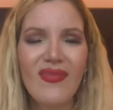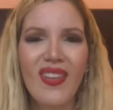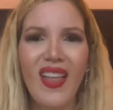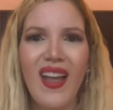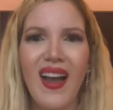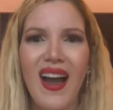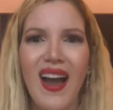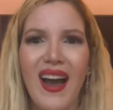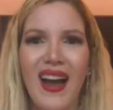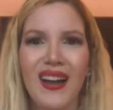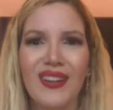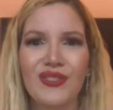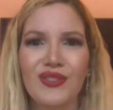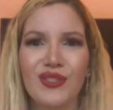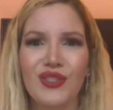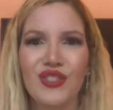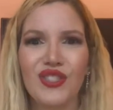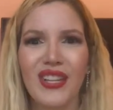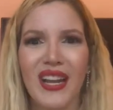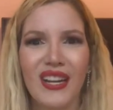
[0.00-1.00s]

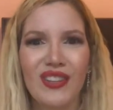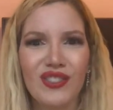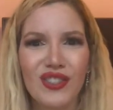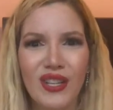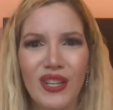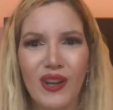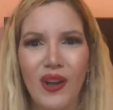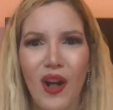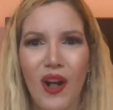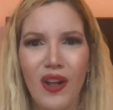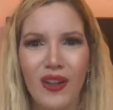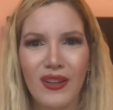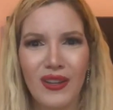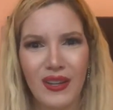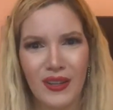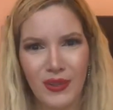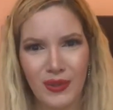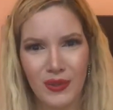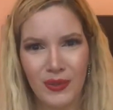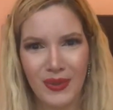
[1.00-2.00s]
So she actually called her
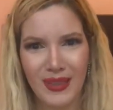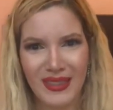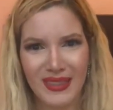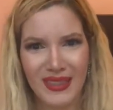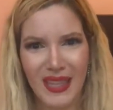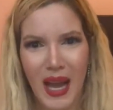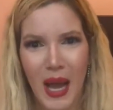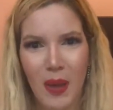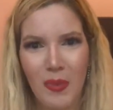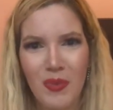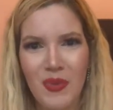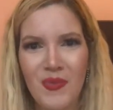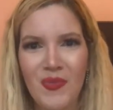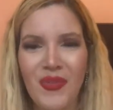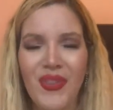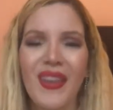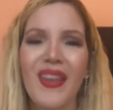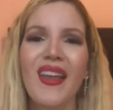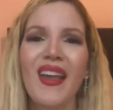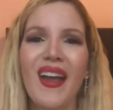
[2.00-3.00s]
on WhatsApp,
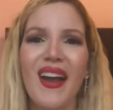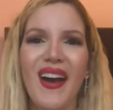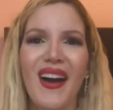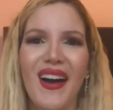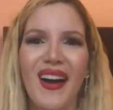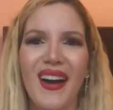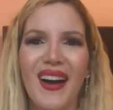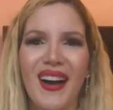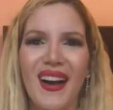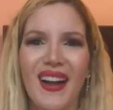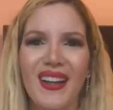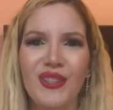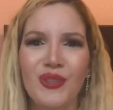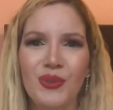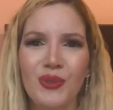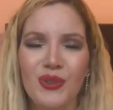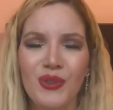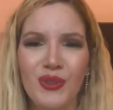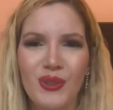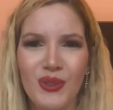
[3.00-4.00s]

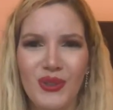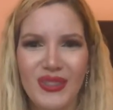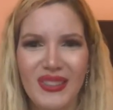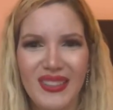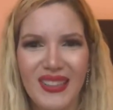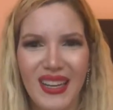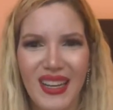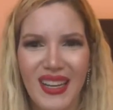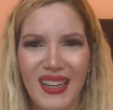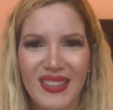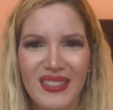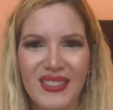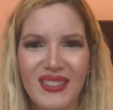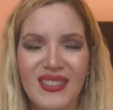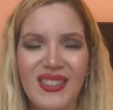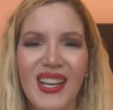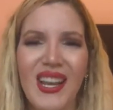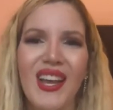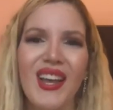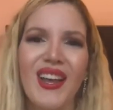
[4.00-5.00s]
introduced
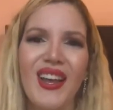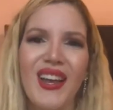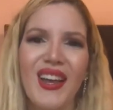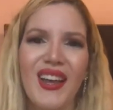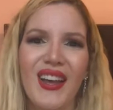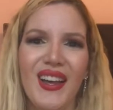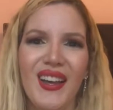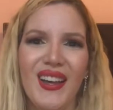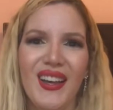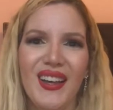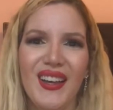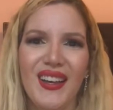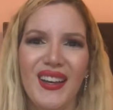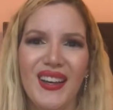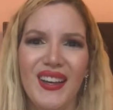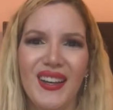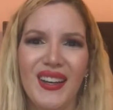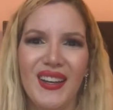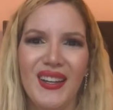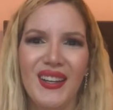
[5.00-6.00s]
us,
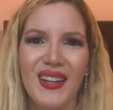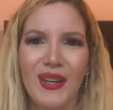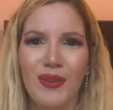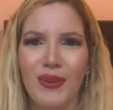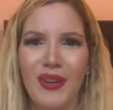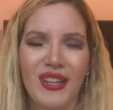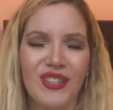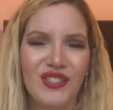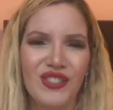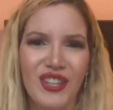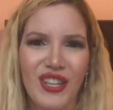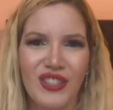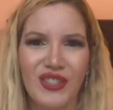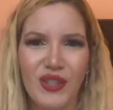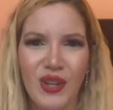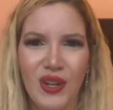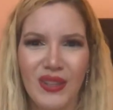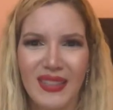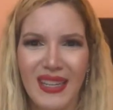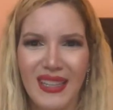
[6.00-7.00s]
and we
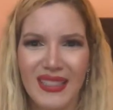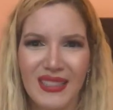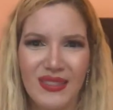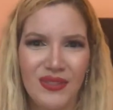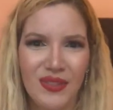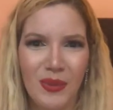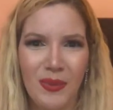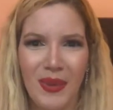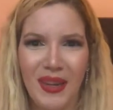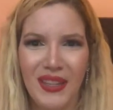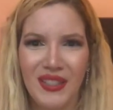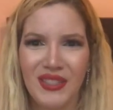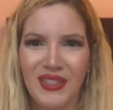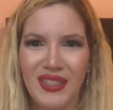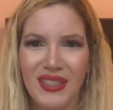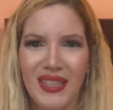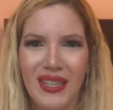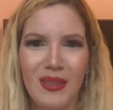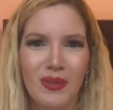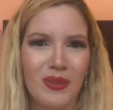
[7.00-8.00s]
exchanged contact
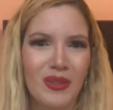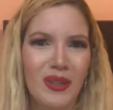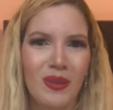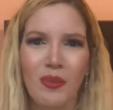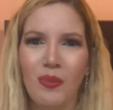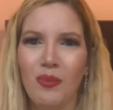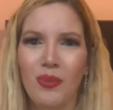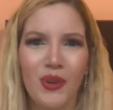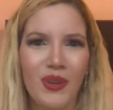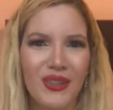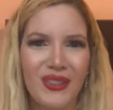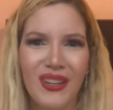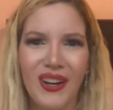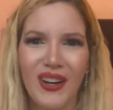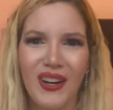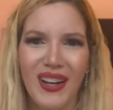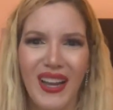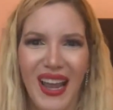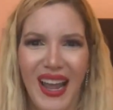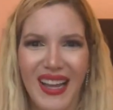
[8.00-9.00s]
information and booked
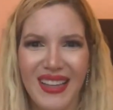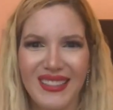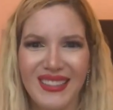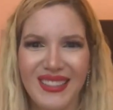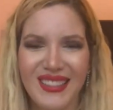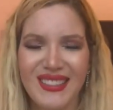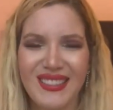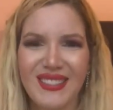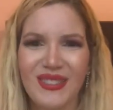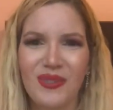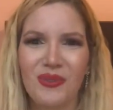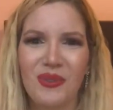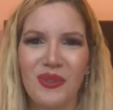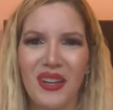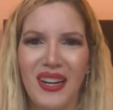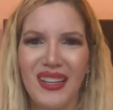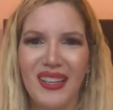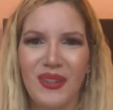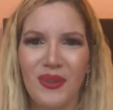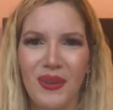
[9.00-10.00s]
our classes
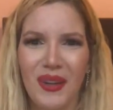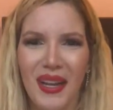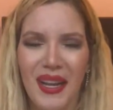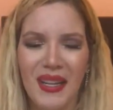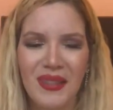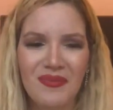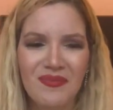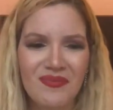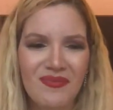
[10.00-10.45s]
right away.